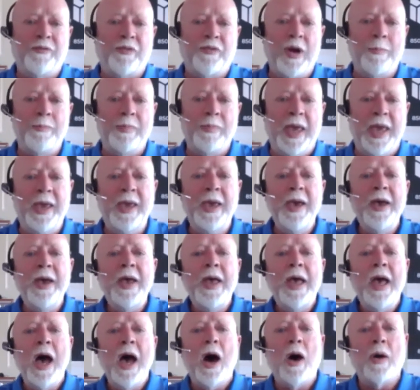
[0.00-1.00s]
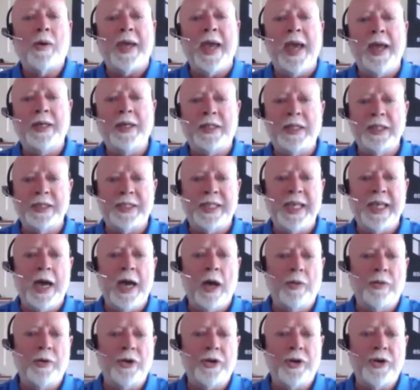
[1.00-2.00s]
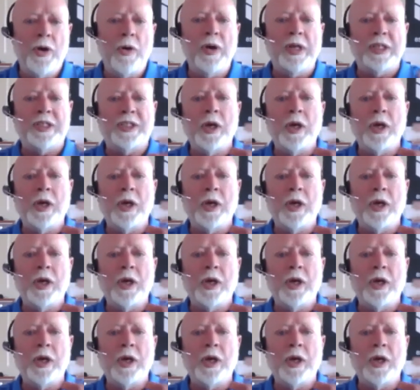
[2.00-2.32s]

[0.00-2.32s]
from me, okay, to see how they're doing.